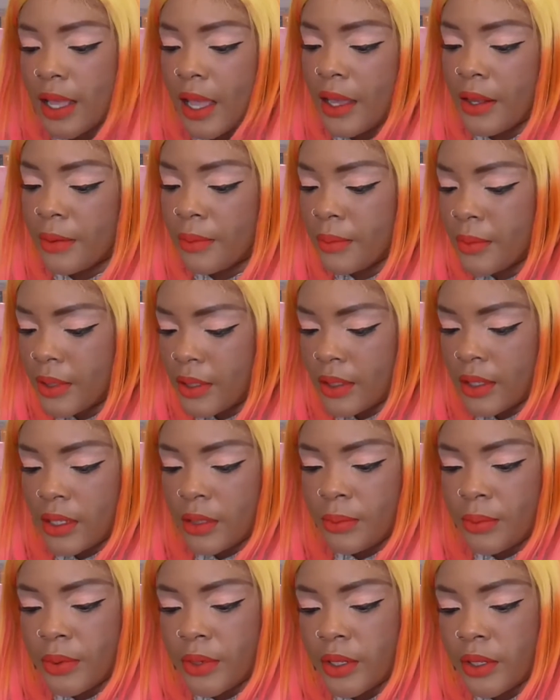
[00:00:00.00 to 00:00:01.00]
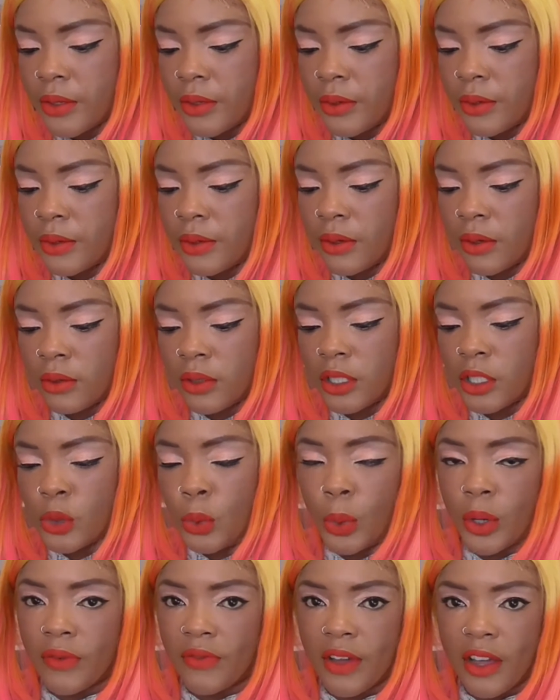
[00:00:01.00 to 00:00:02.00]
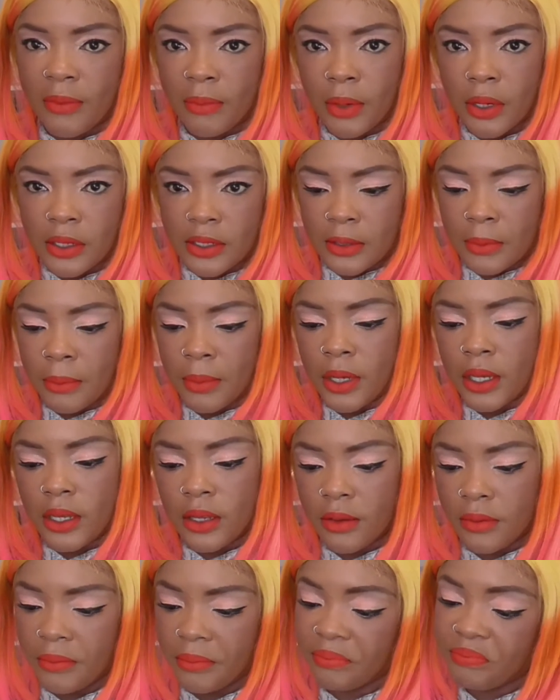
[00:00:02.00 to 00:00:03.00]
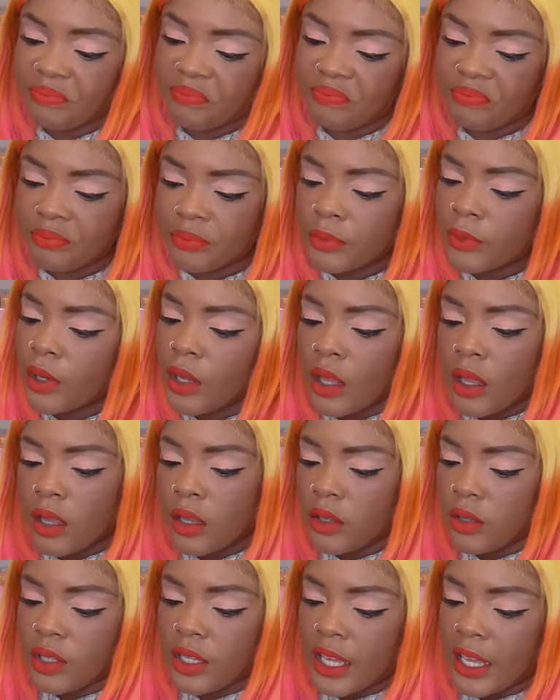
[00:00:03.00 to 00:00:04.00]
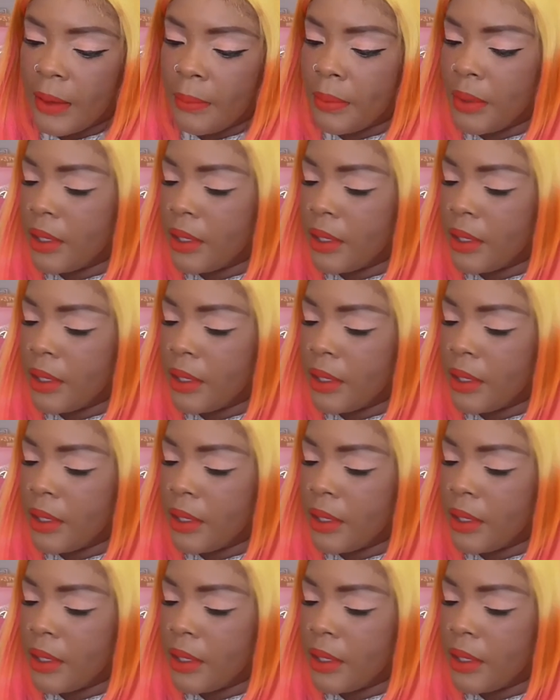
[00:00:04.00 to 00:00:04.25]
items. That's pretty cool. Only 25 bucks a month. You can't